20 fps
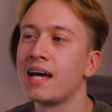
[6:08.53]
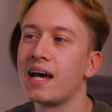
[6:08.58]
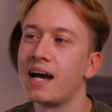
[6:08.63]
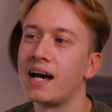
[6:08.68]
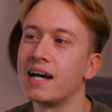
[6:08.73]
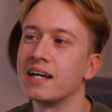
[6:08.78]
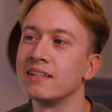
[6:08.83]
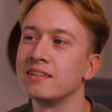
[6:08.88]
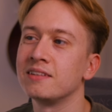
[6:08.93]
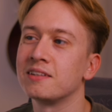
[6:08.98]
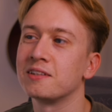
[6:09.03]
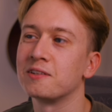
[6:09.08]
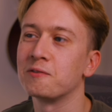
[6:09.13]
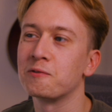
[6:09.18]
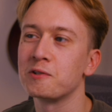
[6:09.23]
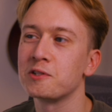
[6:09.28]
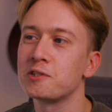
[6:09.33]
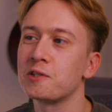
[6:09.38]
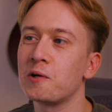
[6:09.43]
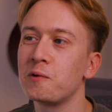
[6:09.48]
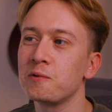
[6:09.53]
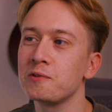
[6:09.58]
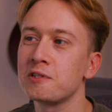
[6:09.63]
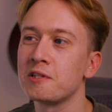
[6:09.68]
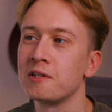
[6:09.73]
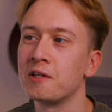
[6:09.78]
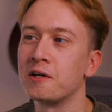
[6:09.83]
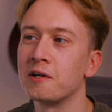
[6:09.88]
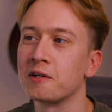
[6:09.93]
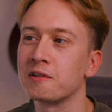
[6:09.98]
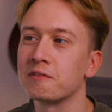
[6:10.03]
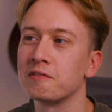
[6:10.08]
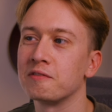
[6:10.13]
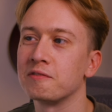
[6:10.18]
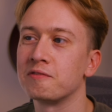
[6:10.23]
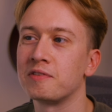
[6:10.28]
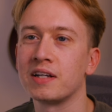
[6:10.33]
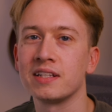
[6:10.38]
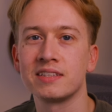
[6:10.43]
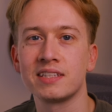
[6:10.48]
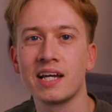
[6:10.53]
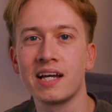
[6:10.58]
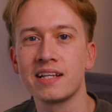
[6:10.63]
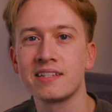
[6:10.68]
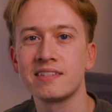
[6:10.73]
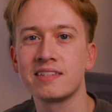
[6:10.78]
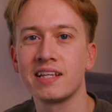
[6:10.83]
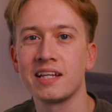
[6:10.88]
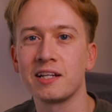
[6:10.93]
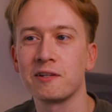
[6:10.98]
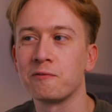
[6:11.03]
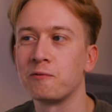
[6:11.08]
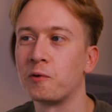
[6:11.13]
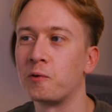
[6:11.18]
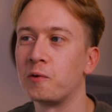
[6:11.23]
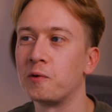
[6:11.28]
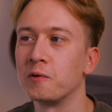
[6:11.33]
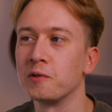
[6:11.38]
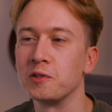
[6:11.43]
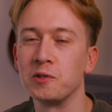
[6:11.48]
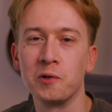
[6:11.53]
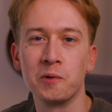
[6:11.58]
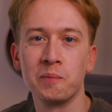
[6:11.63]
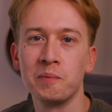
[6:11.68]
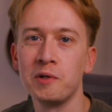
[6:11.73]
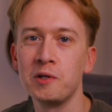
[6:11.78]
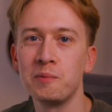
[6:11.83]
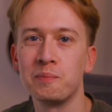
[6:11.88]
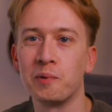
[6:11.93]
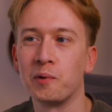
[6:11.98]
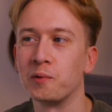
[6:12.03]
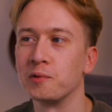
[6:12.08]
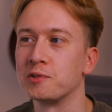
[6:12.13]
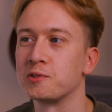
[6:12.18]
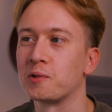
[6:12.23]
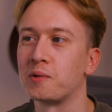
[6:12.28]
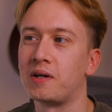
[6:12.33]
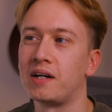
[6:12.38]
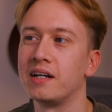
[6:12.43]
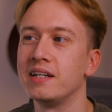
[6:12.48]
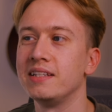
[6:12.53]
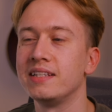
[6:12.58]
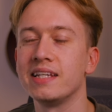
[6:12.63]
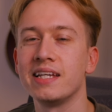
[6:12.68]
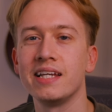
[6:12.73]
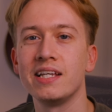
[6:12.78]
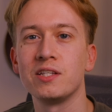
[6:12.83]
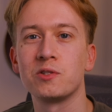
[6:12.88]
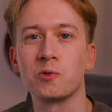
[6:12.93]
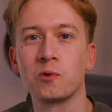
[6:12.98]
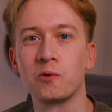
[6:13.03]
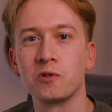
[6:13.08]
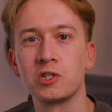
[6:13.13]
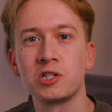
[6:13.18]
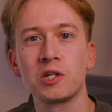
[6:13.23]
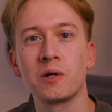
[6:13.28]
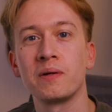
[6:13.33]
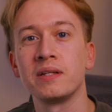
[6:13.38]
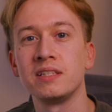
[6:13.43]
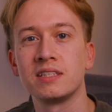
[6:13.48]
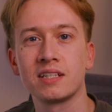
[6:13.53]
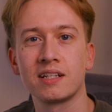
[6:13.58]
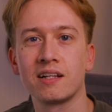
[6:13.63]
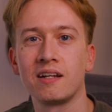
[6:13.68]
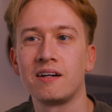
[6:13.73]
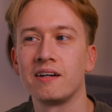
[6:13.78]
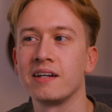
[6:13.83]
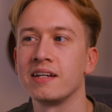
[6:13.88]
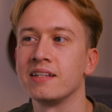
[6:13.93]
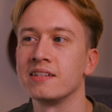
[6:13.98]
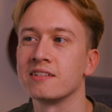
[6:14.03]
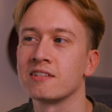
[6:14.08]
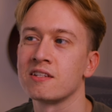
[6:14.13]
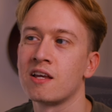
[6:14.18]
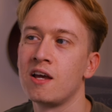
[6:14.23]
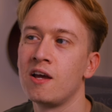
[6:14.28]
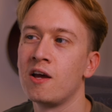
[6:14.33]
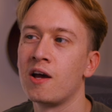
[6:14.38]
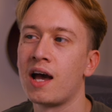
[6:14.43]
and the results look fantastic for your mood boards or ideas or showing to clients